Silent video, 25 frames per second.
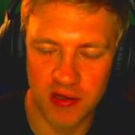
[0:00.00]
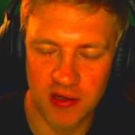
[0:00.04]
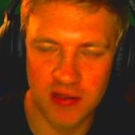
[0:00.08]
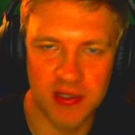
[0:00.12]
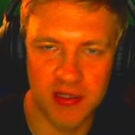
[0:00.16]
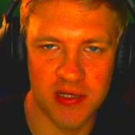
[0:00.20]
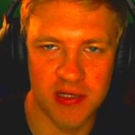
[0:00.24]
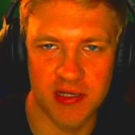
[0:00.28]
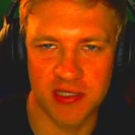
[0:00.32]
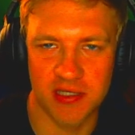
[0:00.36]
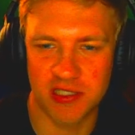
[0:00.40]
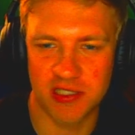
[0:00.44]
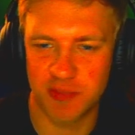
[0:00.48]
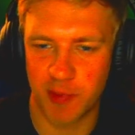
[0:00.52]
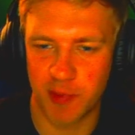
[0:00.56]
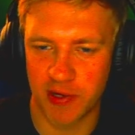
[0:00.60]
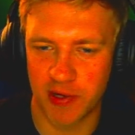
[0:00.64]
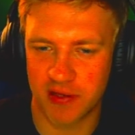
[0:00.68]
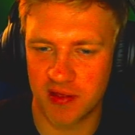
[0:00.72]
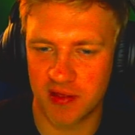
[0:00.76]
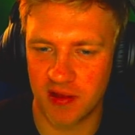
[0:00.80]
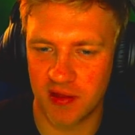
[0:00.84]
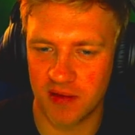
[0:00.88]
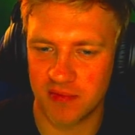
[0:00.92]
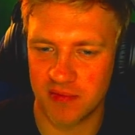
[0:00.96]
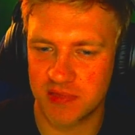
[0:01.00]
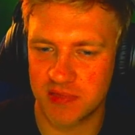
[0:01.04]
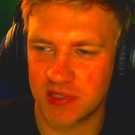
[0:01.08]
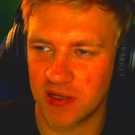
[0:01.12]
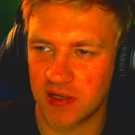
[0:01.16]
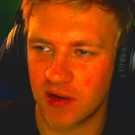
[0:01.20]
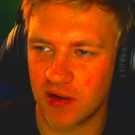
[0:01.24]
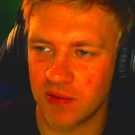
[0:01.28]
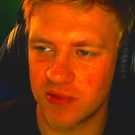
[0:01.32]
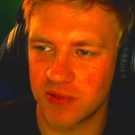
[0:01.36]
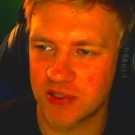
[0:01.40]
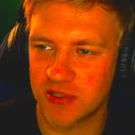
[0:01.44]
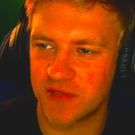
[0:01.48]
Didn't expect them to
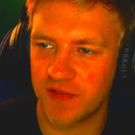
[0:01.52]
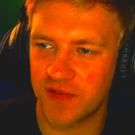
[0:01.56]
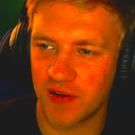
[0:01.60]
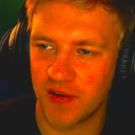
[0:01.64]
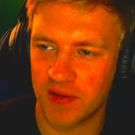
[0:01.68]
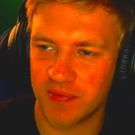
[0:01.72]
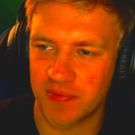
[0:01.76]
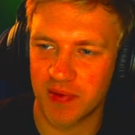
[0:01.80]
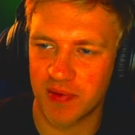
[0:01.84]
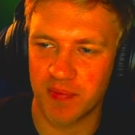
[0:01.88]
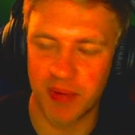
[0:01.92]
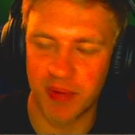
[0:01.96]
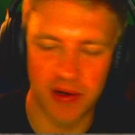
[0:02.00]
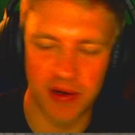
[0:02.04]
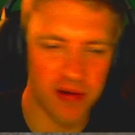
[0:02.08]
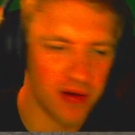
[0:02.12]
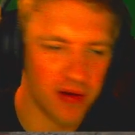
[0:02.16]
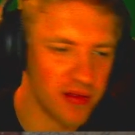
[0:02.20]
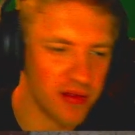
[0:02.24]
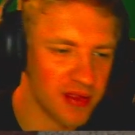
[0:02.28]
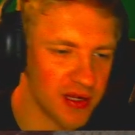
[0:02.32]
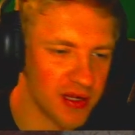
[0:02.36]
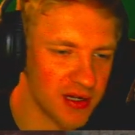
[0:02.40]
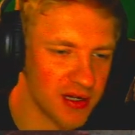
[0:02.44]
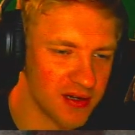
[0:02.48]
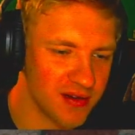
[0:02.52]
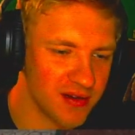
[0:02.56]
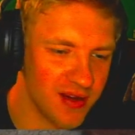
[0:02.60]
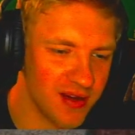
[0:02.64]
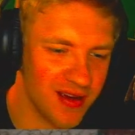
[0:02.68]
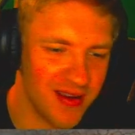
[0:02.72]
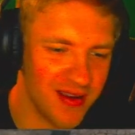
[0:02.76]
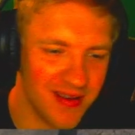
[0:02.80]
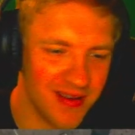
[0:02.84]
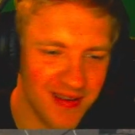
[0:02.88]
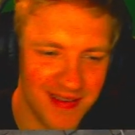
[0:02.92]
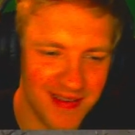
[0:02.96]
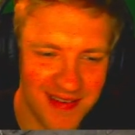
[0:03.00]
almost fill up the berry thing.
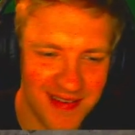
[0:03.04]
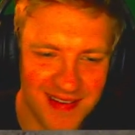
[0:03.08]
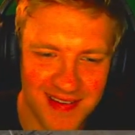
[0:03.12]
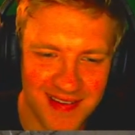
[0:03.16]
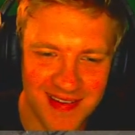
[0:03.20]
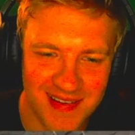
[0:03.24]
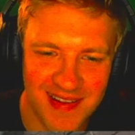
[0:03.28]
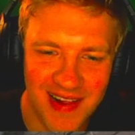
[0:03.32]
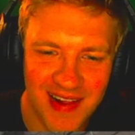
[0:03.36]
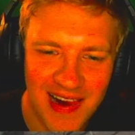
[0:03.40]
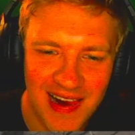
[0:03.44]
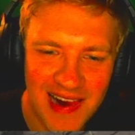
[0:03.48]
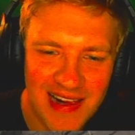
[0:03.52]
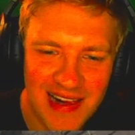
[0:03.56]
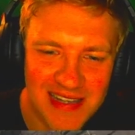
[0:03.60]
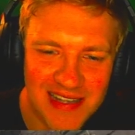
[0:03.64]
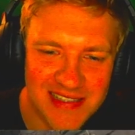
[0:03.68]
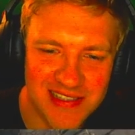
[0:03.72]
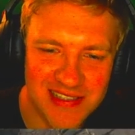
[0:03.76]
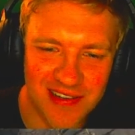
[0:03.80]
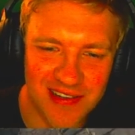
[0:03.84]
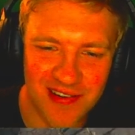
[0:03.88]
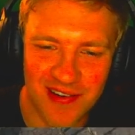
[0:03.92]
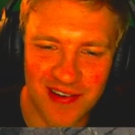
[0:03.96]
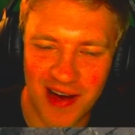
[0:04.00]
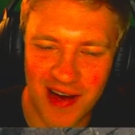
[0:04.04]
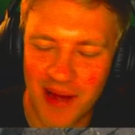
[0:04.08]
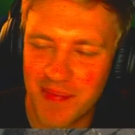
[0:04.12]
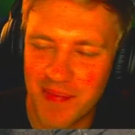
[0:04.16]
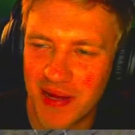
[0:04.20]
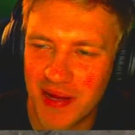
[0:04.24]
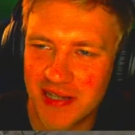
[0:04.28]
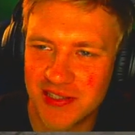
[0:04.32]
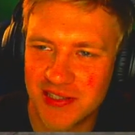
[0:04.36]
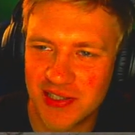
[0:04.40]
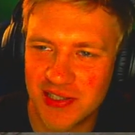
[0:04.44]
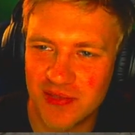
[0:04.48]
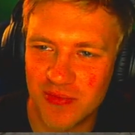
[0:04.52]
So I
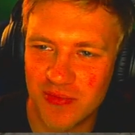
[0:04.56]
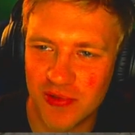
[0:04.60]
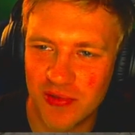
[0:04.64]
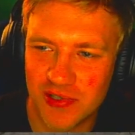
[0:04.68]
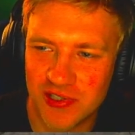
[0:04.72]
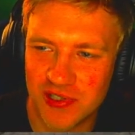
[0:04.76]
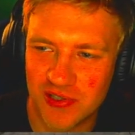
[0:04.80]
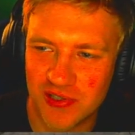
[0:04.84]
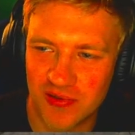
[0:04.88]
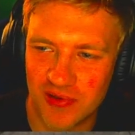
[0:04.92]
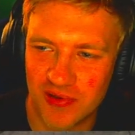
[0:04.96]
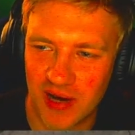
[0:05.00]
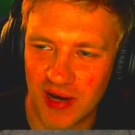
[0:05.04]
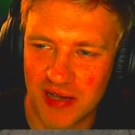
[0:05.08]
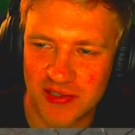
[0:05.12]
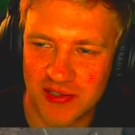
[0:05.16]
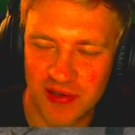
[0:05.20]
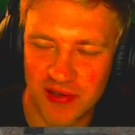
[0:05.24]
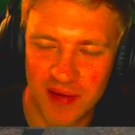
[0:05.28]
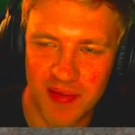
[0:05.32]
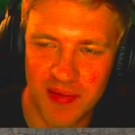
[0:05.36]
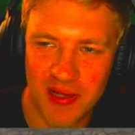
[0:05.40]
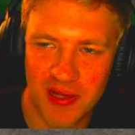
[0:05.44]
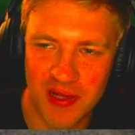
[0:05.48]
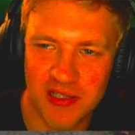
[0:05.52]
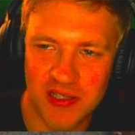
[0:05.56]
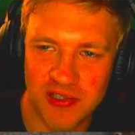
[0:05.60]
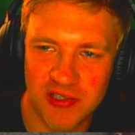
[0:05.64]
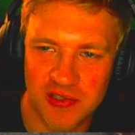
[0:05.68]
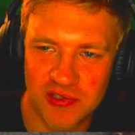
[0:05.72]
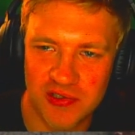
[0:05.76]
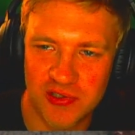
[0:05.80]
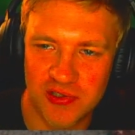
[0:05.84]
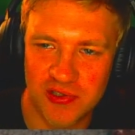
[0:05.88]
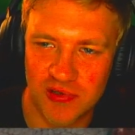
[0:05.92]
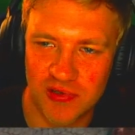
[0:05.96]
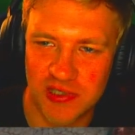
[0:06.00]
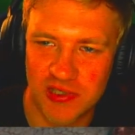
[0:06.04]
made so I made the two
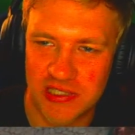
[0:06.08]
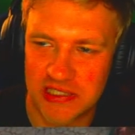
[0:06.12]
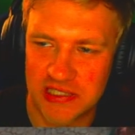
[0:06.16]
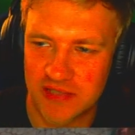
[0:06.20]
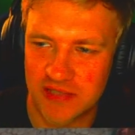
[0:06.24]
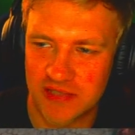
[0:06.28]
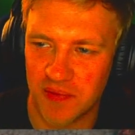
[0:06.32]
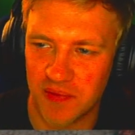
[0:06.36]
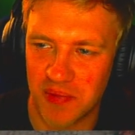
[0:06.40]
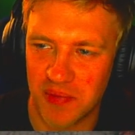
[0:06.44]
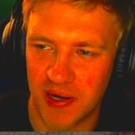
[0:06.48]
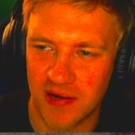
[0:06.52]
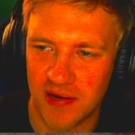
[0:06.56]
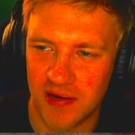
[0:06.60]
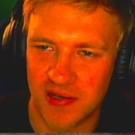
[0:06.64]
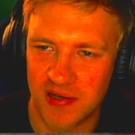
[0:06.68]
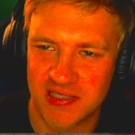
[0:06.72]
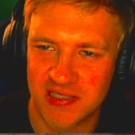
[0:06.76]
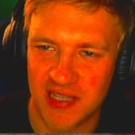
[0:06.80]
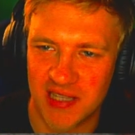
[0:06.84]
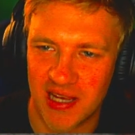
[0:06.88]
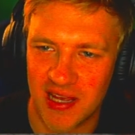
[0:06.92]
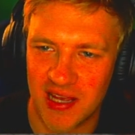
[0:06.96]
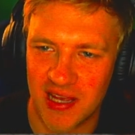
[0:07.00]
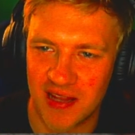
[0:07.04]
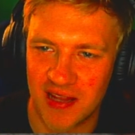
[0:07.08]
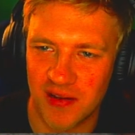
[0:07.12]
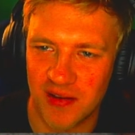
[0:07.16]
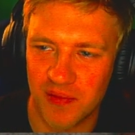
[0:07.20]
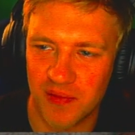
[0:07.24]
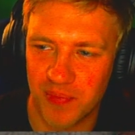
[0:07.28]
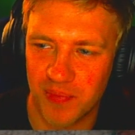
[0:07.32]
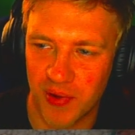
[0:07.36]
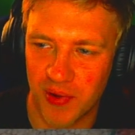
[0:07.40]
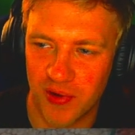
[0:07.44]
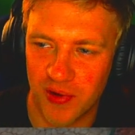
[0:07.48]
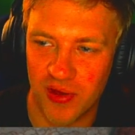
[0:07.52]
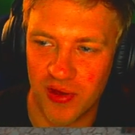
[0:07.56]
storages for berries, and they're
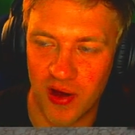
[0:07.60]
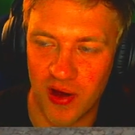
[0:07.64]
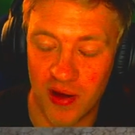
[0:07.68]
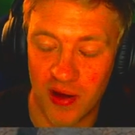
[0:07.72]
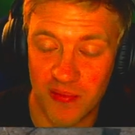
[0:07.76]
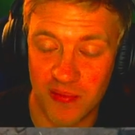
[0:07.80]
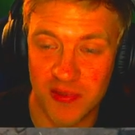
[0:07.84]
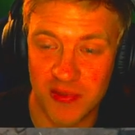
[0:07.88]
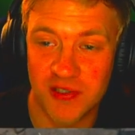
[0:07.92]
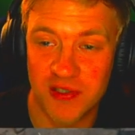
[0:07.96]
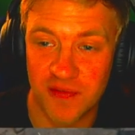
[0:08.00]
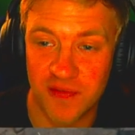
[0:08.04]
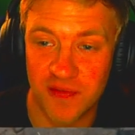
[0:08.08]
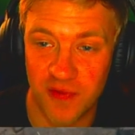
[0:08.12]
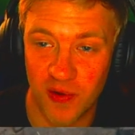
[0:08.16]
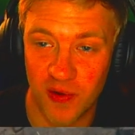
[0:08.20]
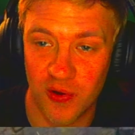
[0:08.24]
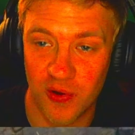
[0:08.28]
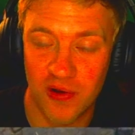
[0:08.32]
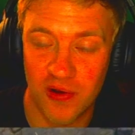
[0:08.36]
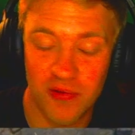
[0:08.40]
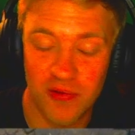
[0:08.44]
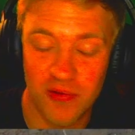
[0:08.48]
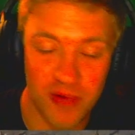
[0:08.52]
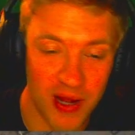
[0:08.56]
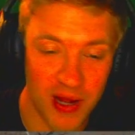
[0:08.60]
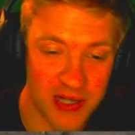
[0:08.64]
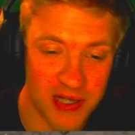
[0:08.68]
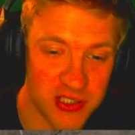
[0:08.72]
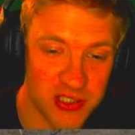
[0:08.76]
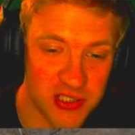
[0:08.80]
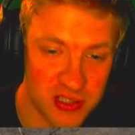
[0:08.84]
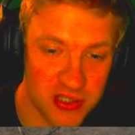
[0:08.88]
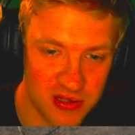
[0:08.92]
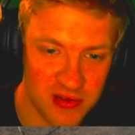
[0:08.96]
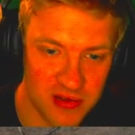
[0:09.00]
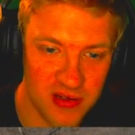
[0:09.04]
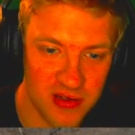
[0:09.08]
both almost full. Well,
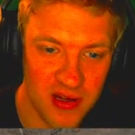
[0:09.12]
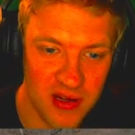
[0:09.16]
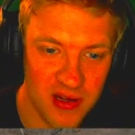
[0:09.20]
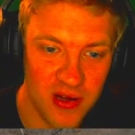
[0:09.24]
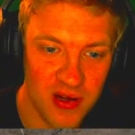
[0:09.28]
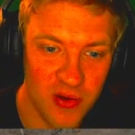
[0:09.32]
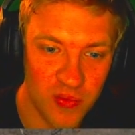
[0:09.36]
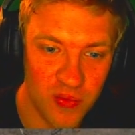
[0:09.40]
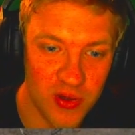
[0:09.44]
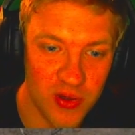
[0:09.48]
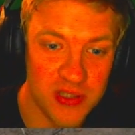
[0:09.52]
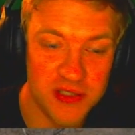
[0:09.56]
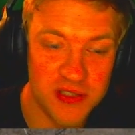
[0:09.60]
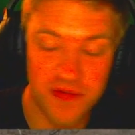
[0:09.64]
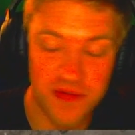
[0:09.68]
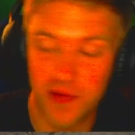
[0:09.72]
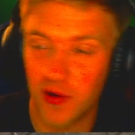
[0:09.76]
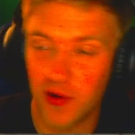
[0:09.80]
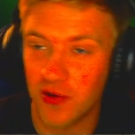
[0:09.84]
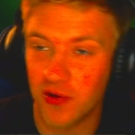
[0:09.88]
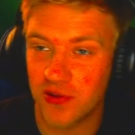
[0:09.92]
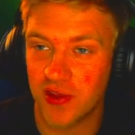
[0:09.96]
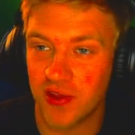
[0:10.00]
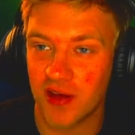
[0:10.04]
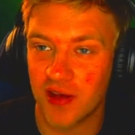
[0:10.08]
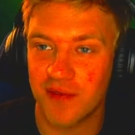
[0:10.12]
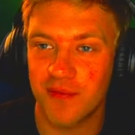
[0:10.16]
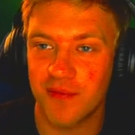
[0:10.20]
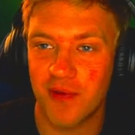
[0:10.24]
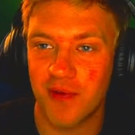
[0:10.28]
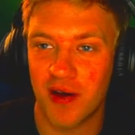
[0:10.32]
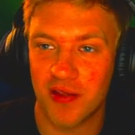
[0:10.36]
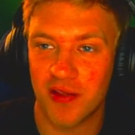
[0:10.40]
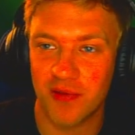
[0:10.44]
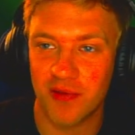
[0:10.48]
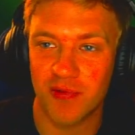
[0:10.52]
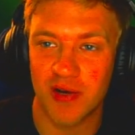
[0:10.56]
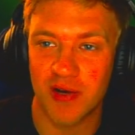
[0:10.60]
actually, one's full, the
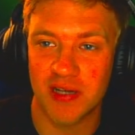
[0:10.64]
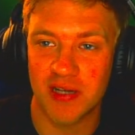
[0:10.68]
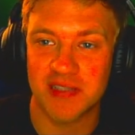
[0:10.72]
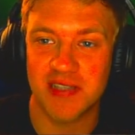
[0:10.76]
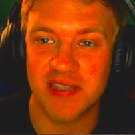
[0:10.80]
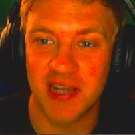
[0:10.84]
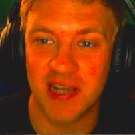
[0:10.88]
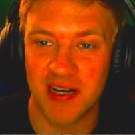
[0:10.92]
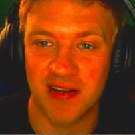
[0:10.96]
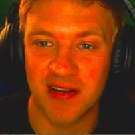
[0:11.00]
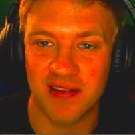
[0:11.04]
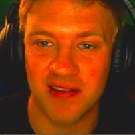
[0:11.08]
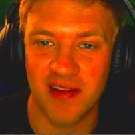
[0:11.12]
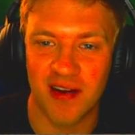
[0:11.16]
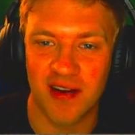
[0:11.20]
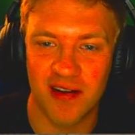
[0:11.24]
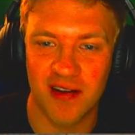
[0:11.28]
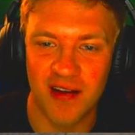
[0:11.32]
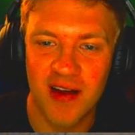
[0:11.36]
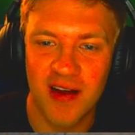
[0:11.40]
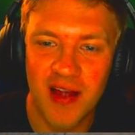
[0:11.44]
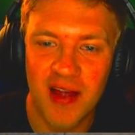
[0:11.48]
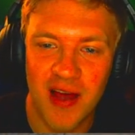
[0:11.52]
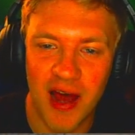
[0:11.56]
other one is getting there.